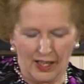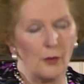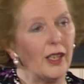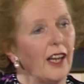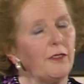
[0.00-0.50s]

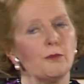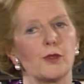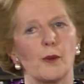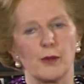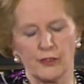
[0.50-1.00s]
and we haven't
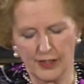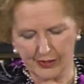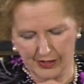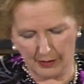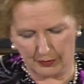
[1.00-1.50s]
properly
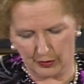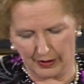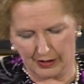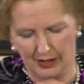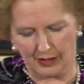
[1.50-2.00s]
faced up to
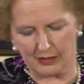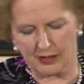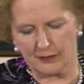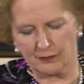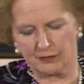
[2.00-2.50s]
it yet.